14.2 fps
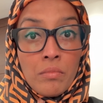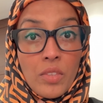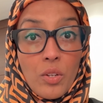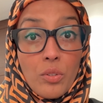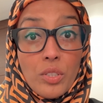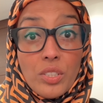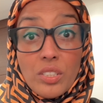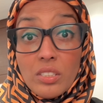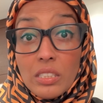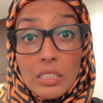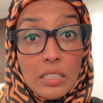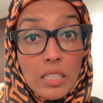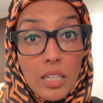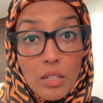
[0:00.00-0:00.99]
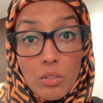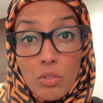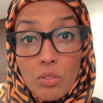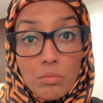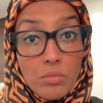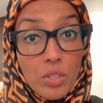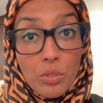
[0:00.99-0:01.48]
or you're just sitting at
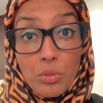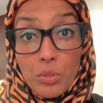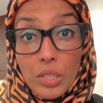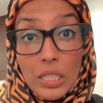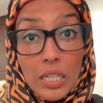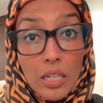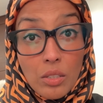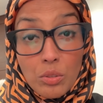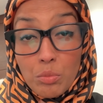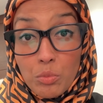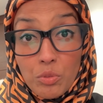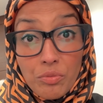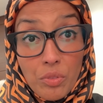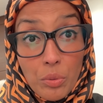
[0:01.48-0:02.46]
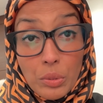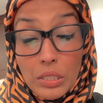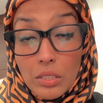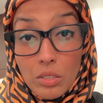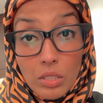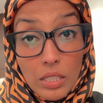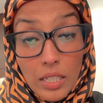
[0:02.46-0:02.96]
home not knowing how to move forward in
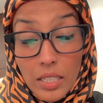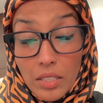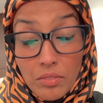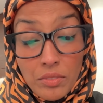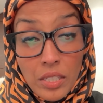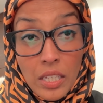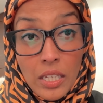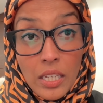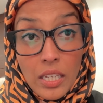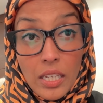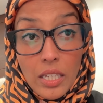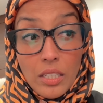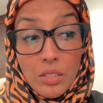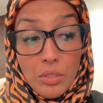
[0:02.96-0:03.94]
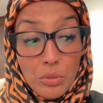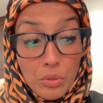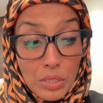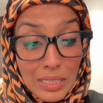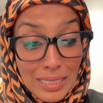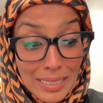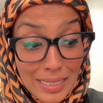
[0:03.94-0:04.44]
your life. And you
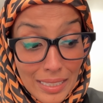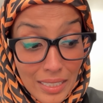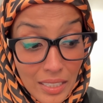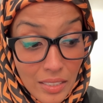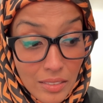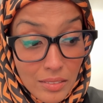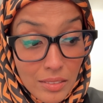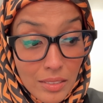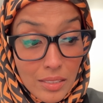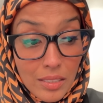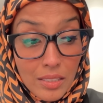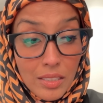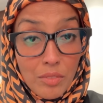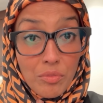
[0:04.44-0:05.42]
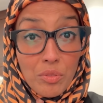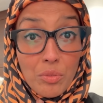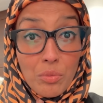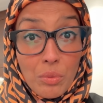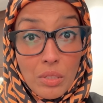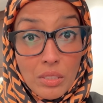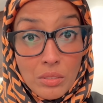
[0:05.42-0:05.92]
can, if you
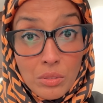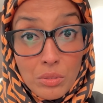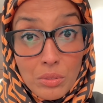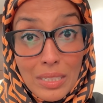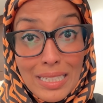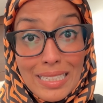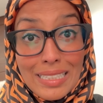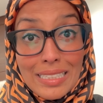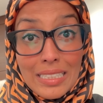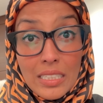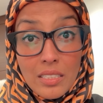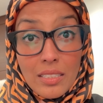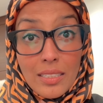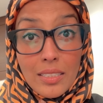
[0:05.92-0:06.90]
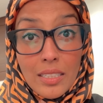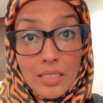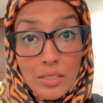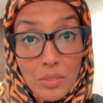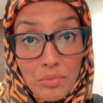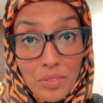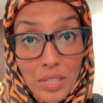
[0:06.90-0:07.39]
want to, at least
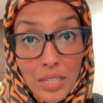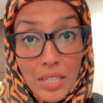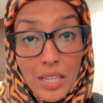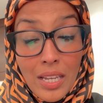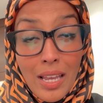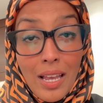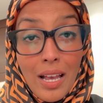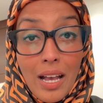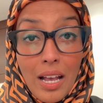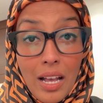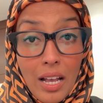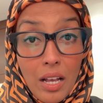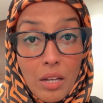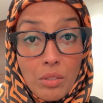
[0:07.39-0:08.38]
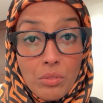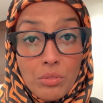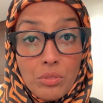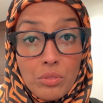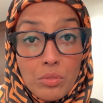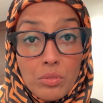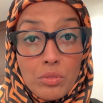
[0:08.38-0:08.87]
identify how
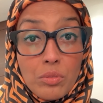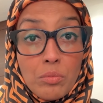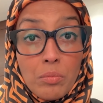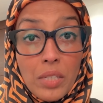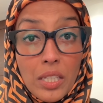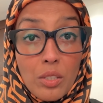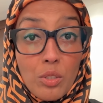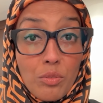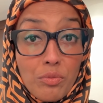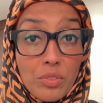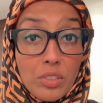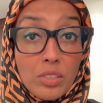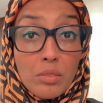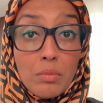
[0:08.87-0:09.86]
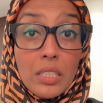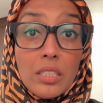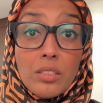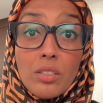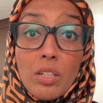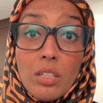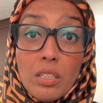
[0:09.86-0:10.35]
to make your first $1 million
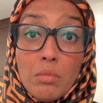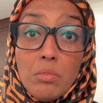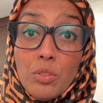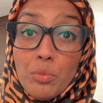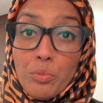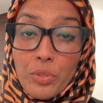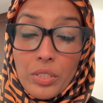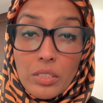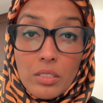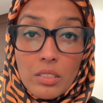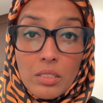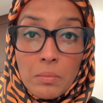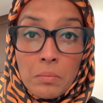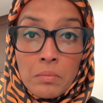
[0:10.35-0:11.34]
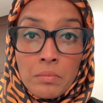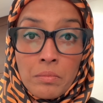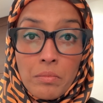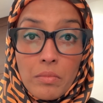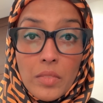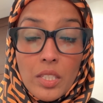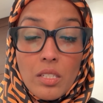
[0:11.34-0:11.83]
blueprint.
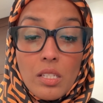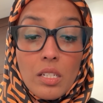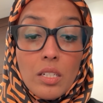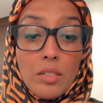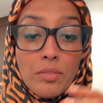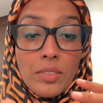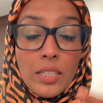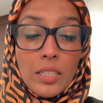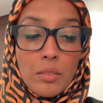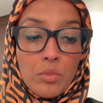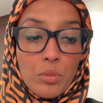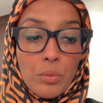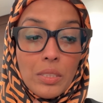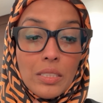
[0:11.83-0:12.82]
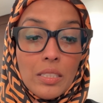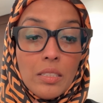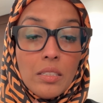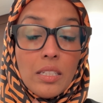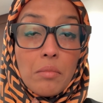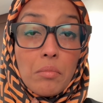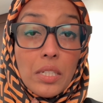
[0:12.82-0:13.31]
Because a lot of times we think
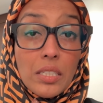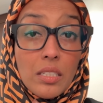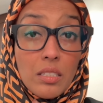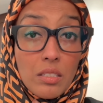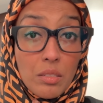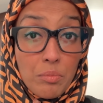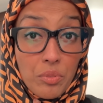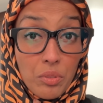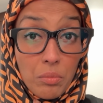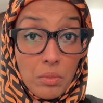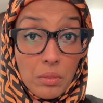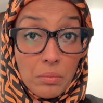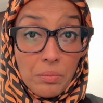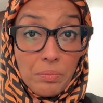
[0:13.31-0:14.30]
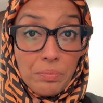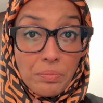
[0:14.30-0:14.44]
that money is the problem.